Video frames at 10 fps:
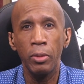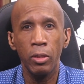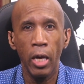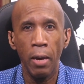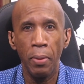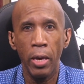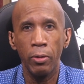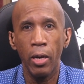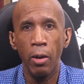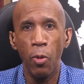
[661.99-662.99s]
in Taipei,
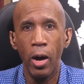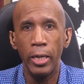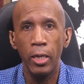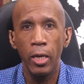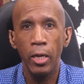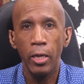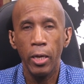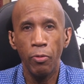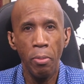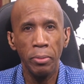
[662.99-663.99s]
Taiwan.
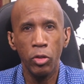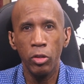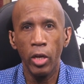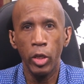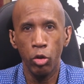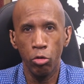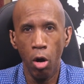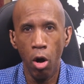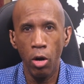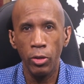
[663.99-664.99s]
And remember to stay
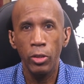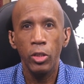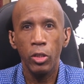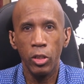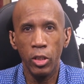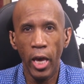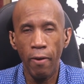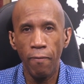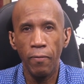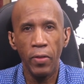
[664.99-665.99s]
strong,
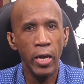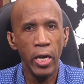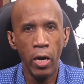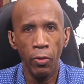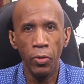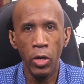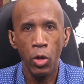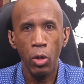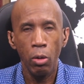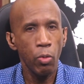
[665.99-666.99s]
safe, and healthy
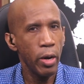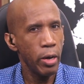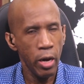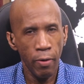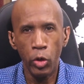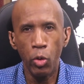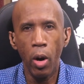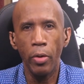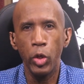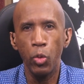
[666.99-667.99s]
wherever you
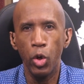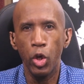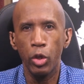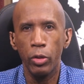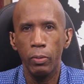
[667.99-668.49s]
are in the world.